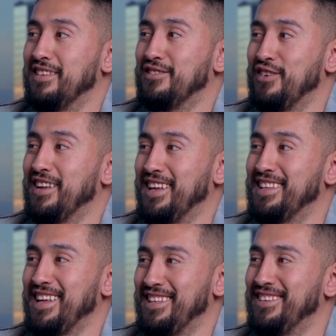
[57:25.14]
Just try to
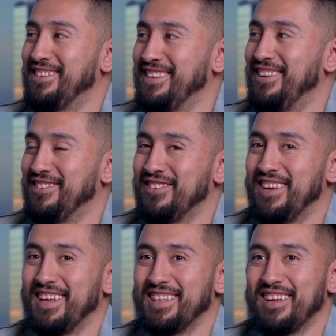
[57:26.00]
get that done.
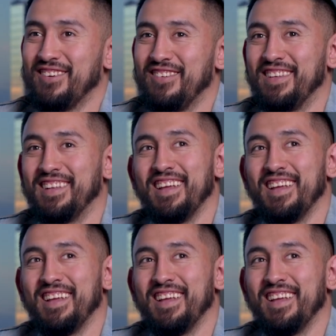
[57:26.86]
Try to get that going.